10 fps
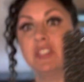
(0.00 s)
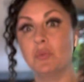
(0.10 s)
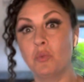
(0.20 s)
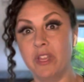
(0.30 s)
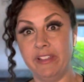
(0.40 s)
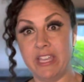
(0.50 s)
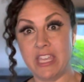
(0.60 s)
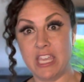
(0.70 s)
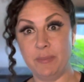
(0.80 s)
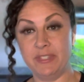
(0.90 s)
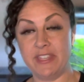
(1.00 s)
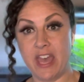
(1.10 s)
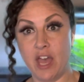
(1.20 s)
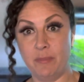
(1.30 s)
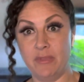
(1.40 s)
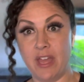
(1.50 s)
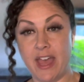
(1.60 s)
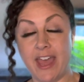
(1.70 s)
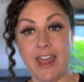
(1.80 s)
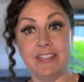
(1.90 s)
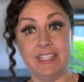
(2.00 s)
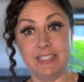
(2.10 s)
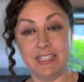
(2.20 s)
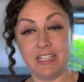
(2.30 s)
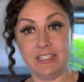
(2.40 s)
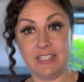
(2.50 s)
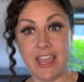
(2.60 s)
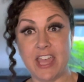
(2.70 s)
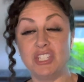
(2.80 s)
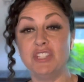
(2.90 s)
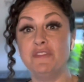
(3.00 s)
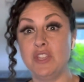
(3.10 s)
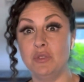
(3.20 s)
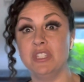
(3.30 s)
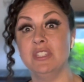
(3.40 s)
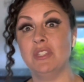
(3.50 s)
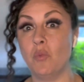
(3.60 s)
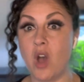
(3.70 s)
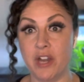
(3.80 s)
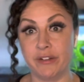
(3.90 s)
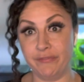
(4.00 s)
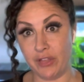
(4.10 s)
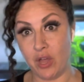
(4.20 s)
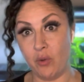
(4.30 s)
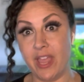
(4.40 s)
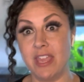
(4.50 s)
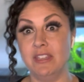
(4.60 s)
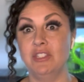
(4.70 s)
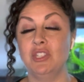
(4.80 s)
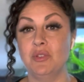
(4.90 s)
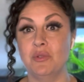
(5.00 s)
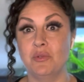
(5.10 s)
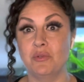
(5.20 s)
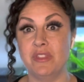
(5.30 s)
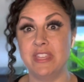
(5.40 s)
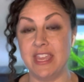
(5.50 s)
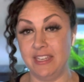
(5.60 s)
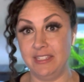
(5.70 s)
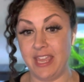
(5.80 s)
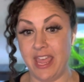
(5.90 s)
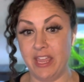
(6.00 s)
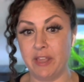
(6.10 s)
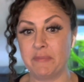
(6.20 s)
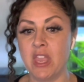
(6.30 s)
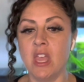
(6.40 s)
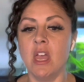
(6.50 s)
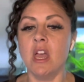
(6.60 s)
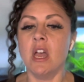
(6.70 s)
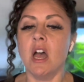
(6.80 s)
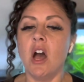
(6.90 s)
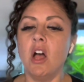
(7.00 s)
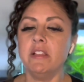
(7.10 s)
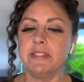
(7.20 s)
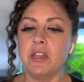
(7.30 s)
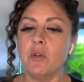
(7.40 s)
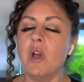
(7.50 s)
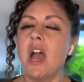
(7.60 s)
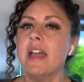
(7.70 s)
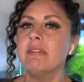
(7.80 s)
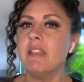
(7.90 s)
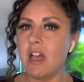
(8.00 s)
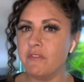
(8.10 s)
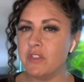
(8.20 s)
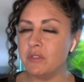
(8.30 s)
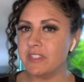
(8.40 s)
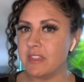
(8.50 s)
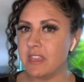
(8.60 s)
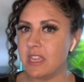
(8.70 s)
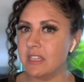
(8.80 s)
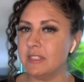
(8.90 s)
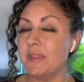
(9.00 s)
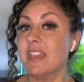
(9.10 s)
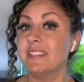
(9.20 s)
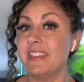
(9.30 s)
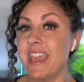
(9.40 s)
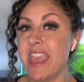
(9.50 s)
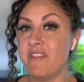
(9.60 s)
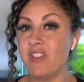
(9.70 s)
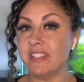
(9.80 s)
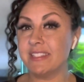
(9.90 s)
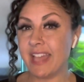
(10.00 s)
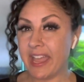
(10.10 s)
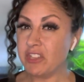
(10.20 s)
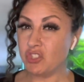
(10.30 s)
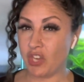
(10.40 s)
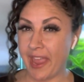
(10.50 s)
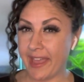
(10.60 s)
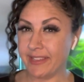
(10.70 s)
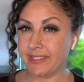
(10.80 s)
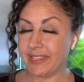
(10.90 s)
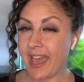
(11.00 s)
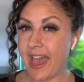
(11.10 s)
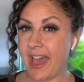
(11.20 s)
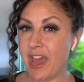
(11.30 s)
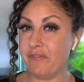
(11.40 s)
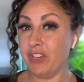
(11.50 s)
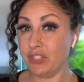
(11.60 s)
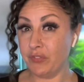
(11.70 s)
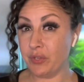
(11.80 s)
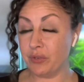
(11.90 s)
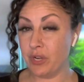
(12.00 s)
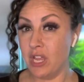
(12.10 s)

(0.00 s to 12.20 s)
really keeps them at a distance and diffuses the water flow into the intake. Also, I love using these because they give a second chance at fish food.